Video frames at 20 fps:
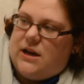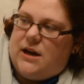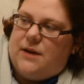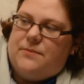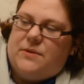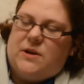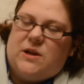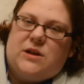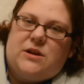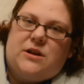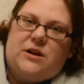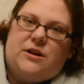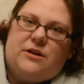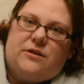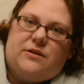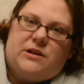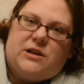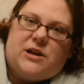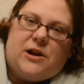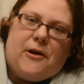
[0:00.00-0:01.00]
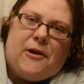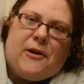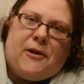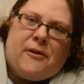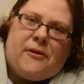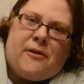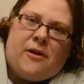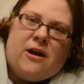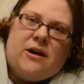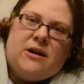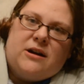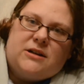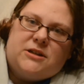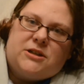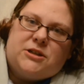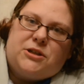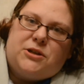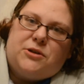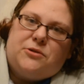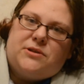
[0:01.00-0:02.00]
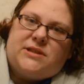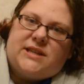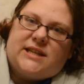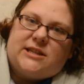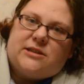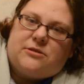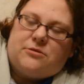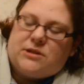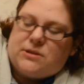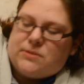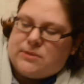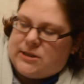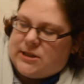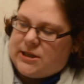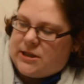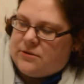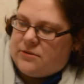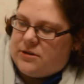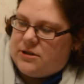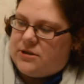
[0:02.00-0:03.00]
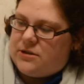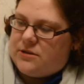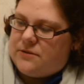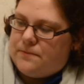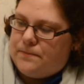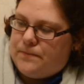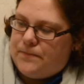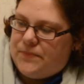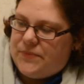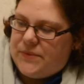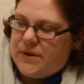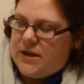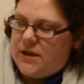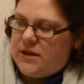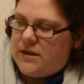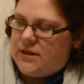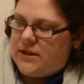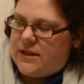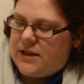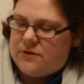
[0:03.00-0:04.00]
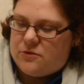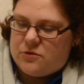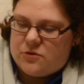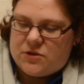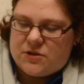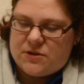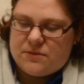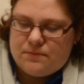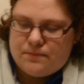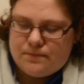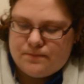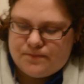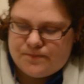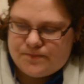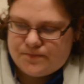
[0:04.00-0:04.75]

I mean, you know, to to use as a Christmas decoration. They're awesome.